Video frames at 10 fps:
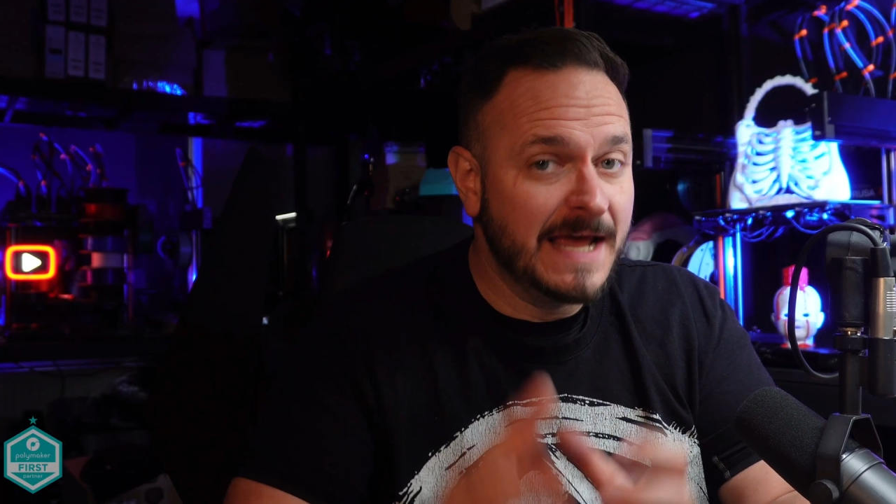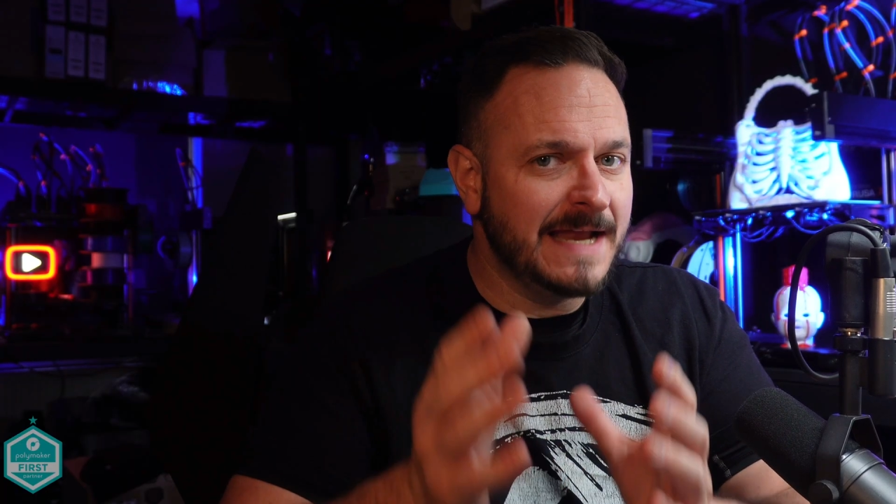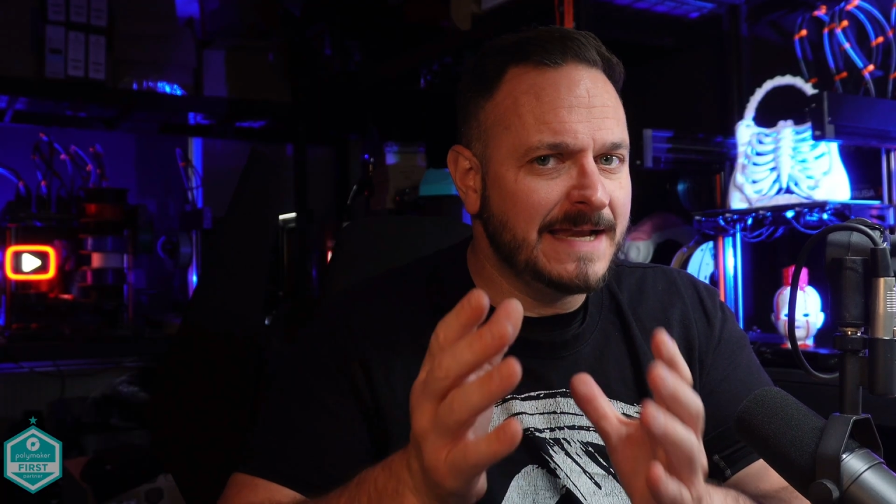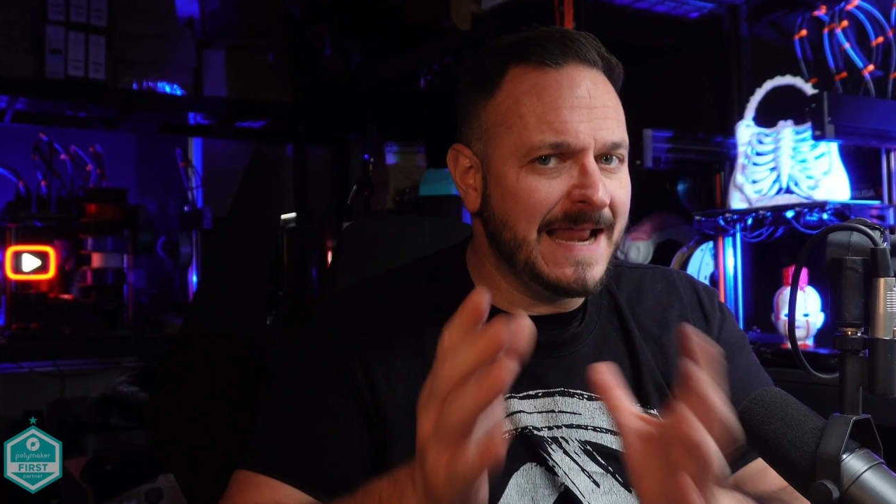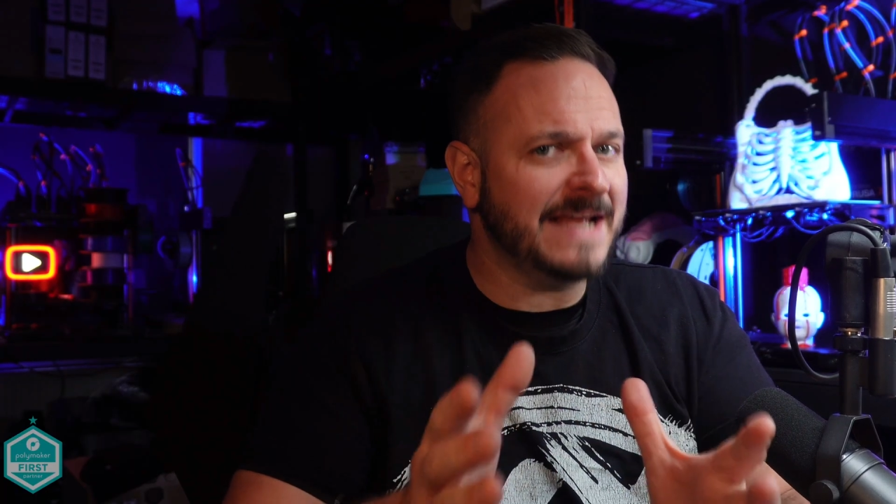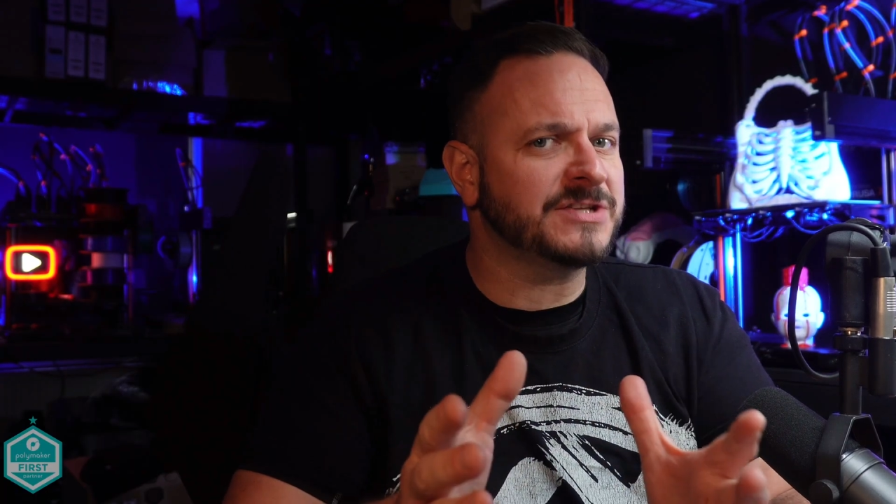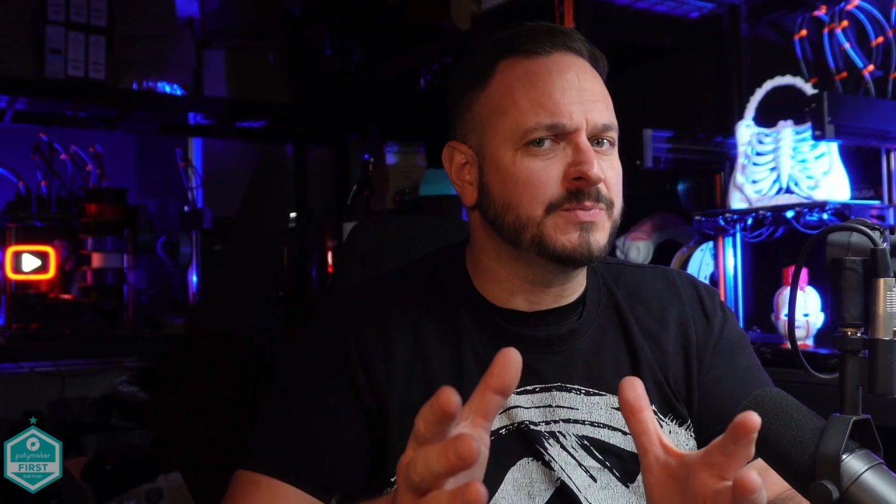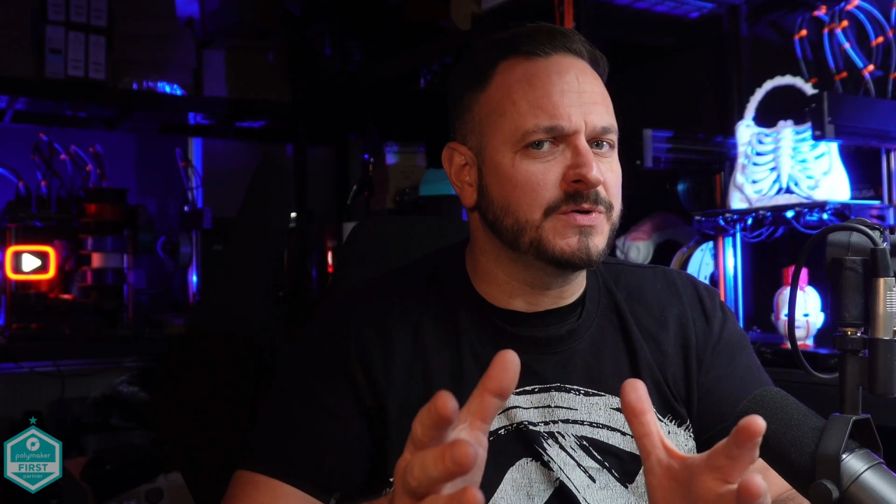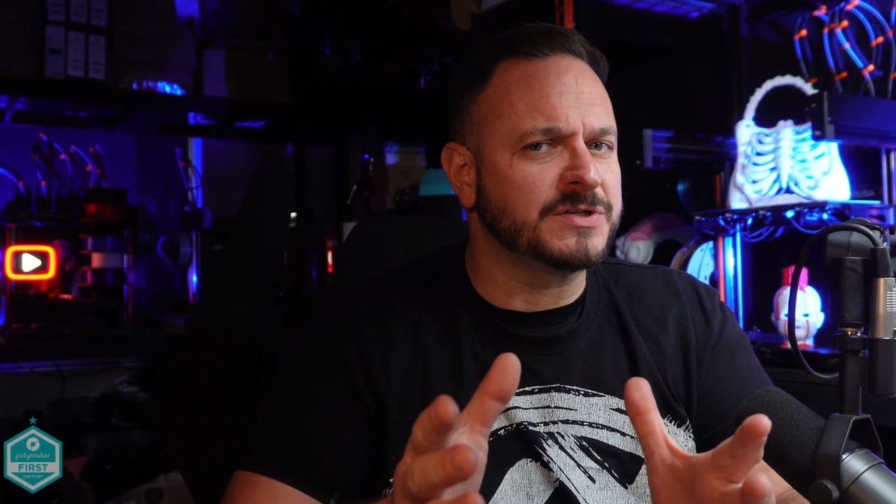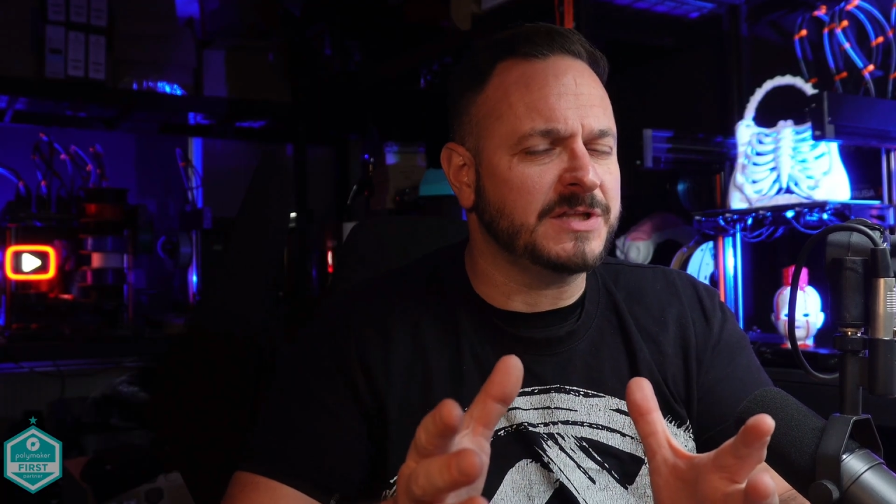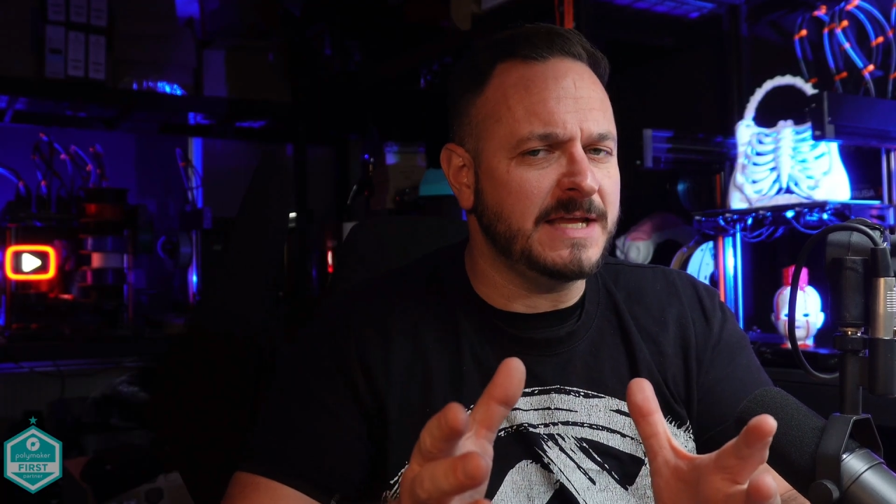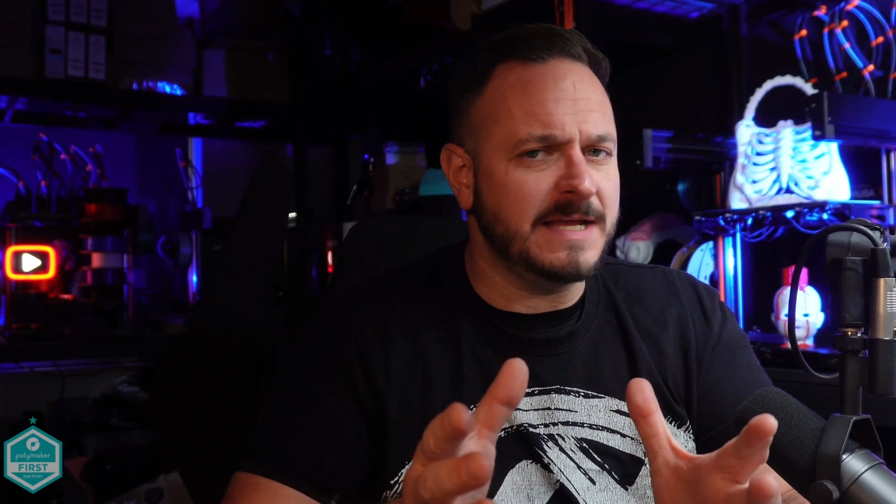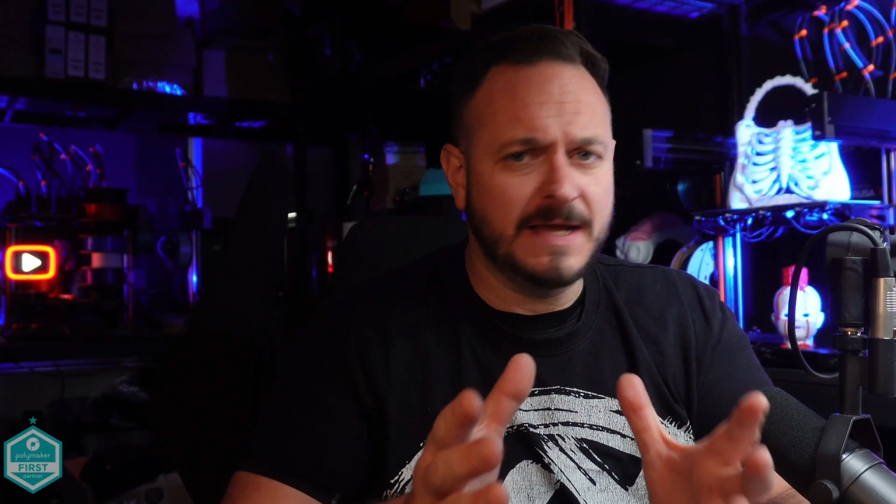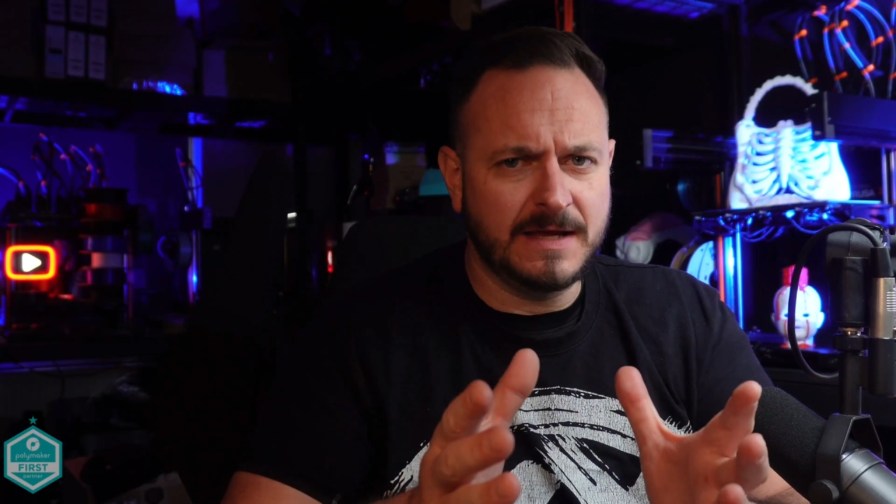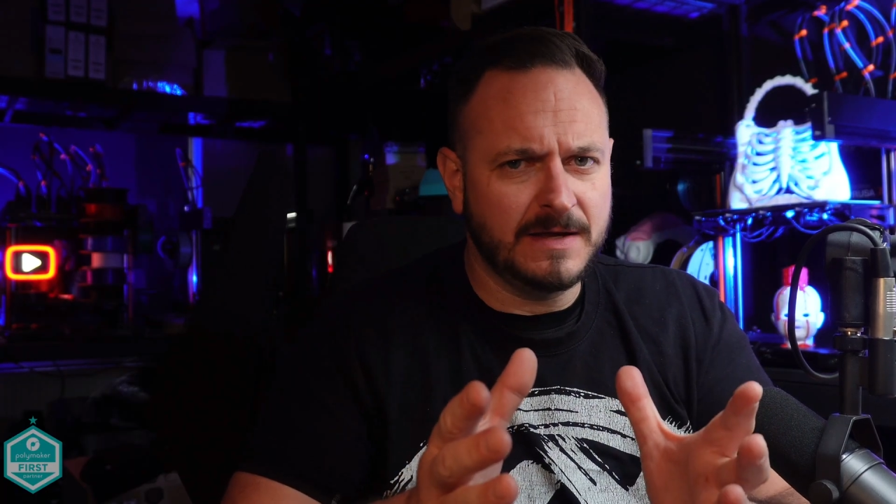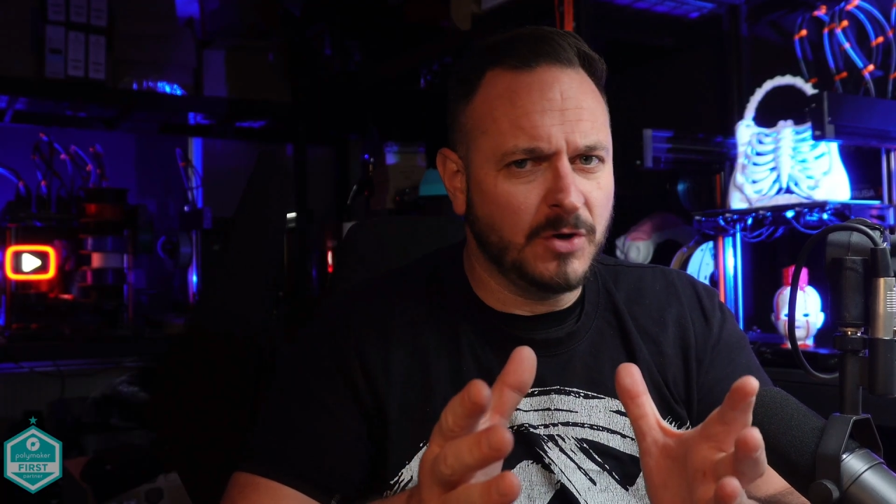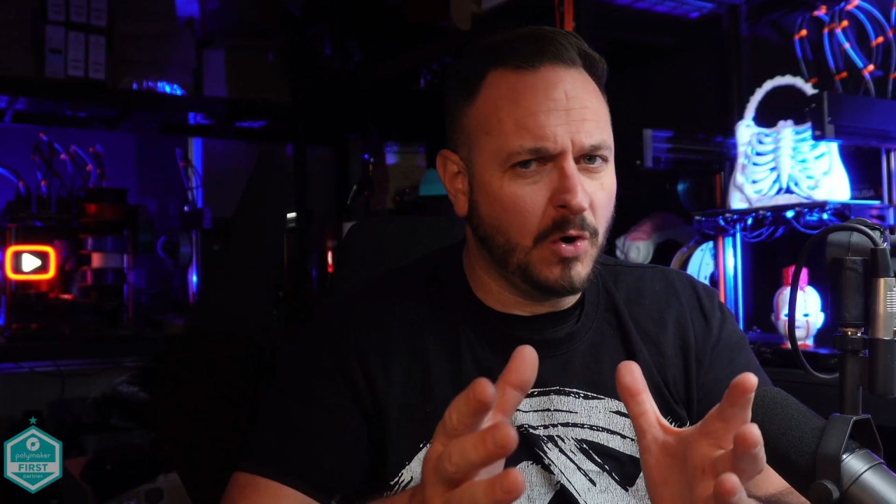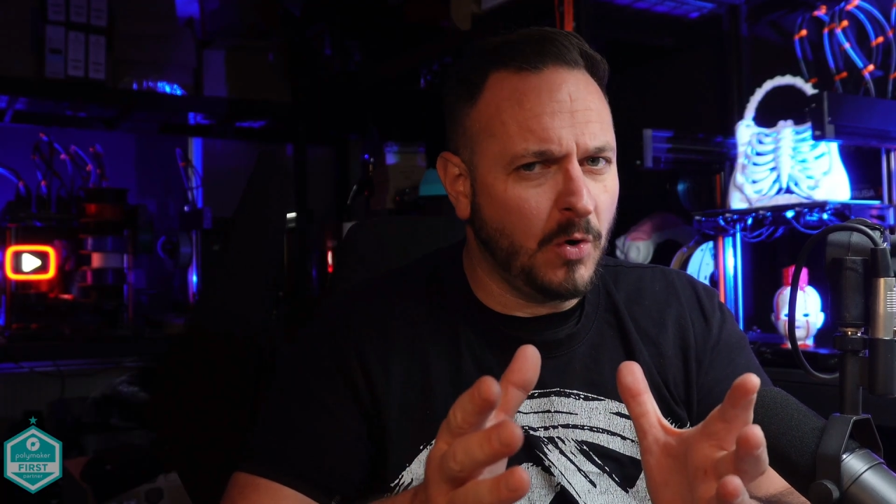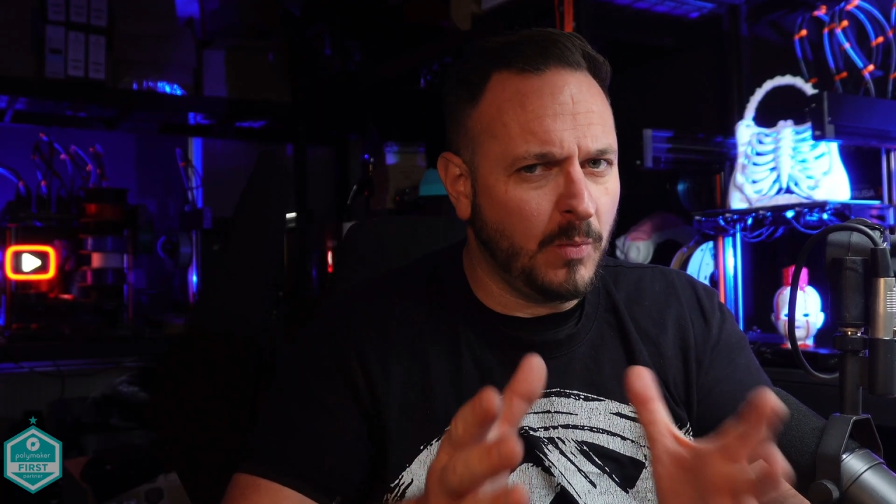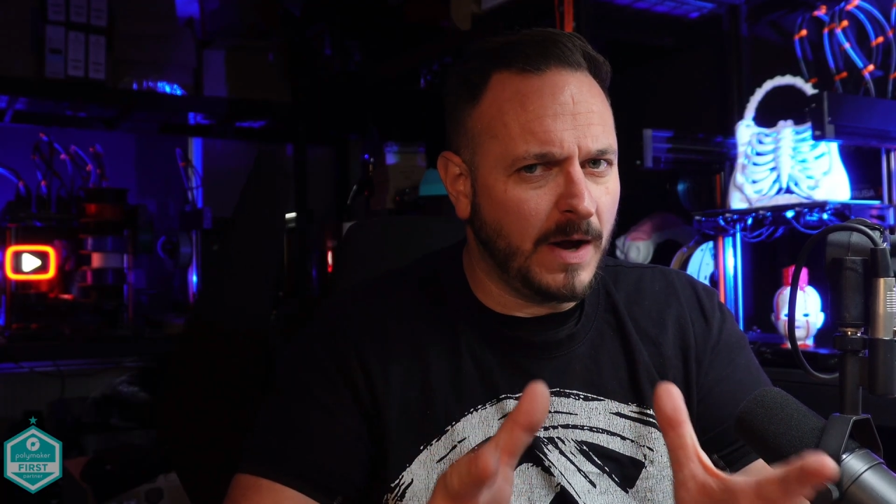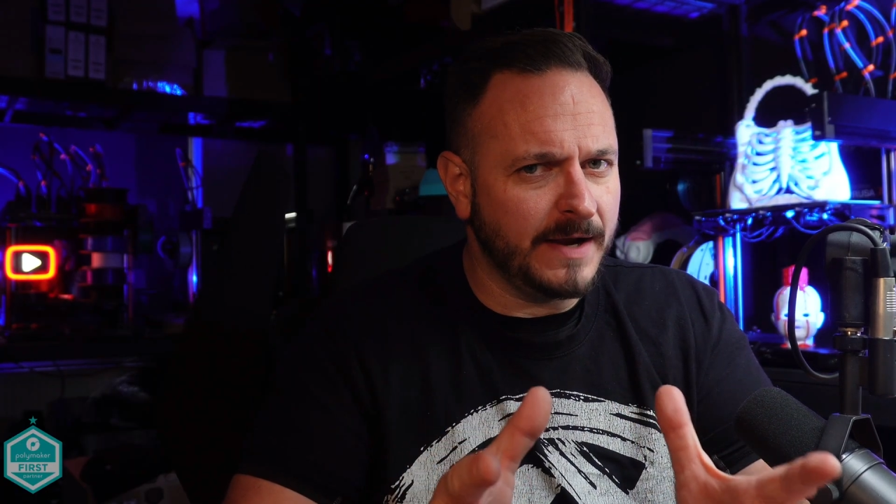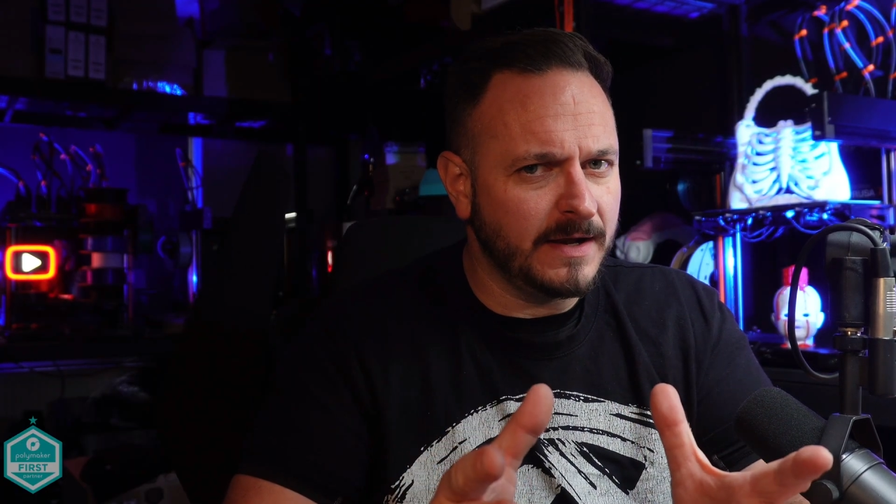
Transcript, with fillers: Next was the Core One